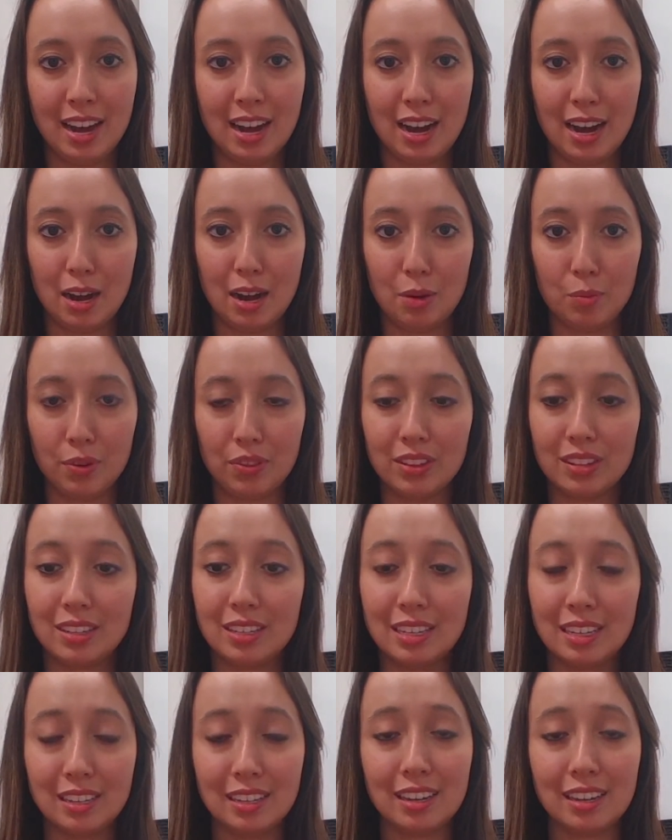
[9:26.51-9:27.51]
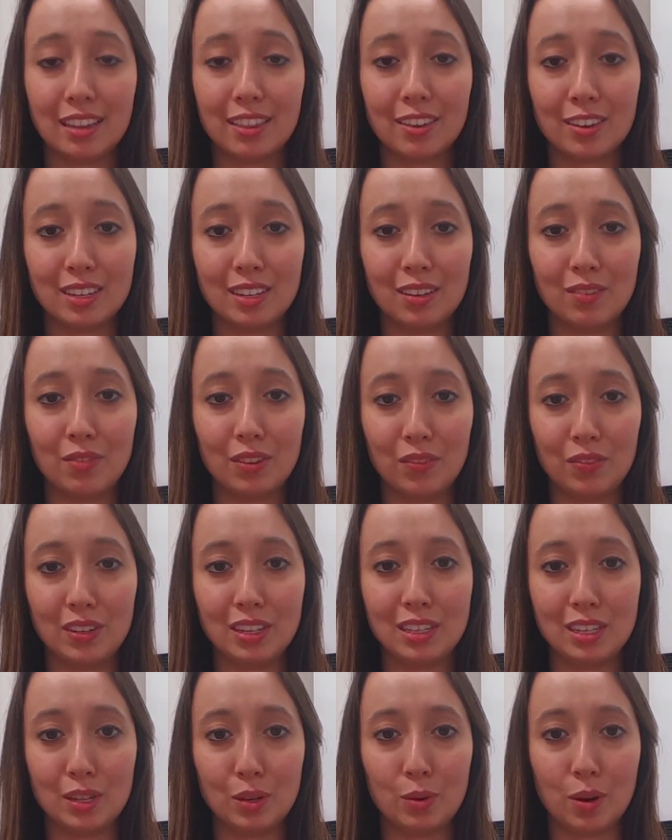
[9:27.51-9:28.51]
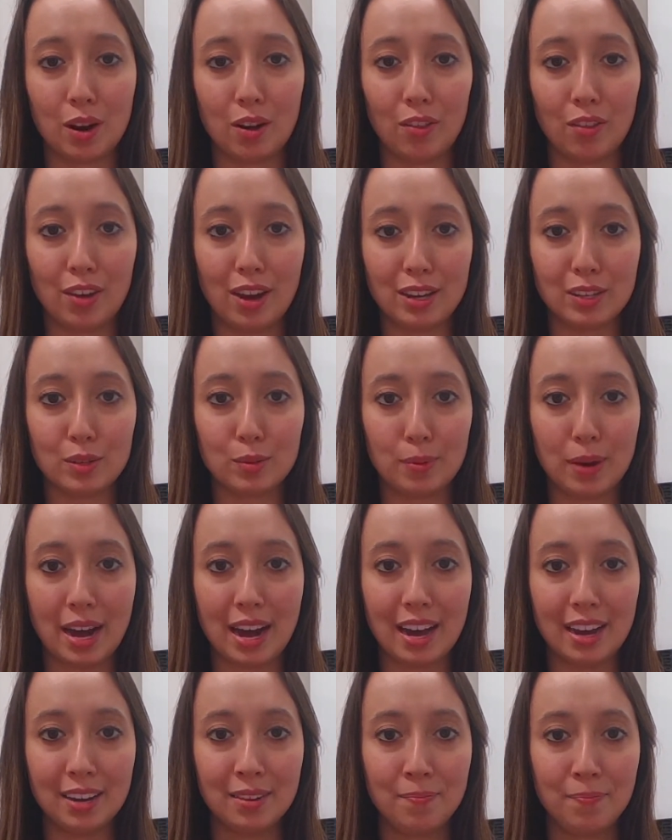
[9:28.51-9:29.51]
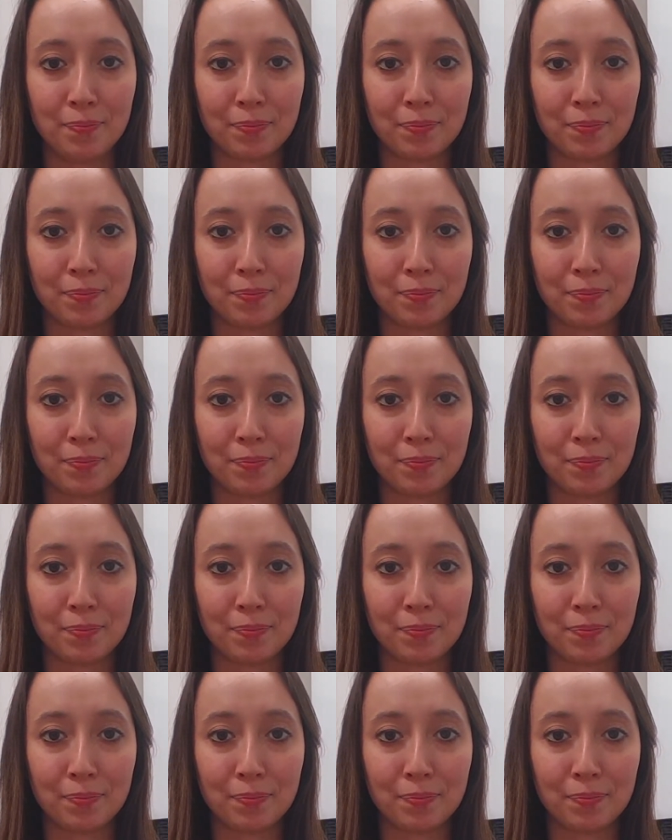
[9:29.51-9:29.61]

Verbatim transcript: um, with the CC1352R Launchpad.